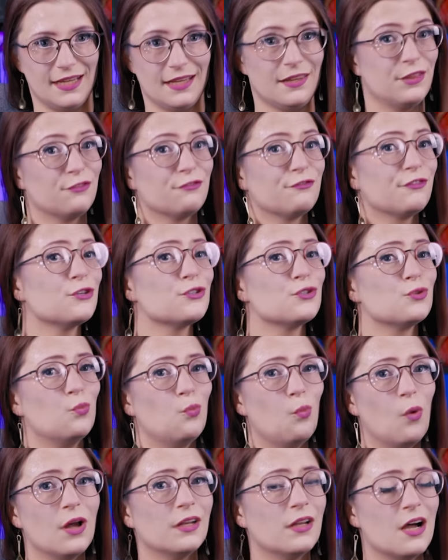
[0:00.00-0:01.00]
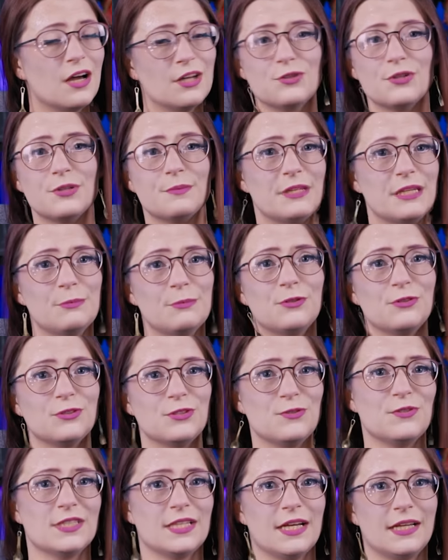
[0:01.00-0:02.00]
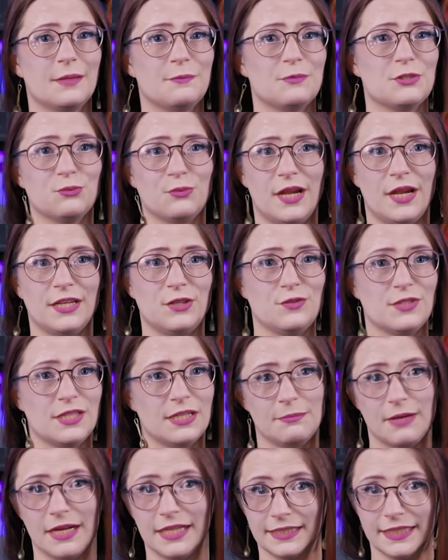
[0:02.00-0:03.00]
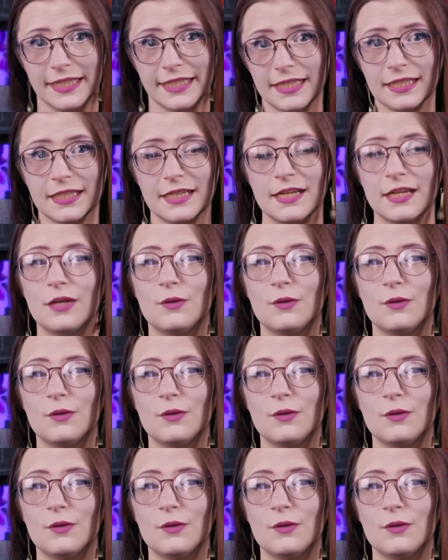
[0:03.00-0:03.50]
and the first 100 people to sign up to Ren using my link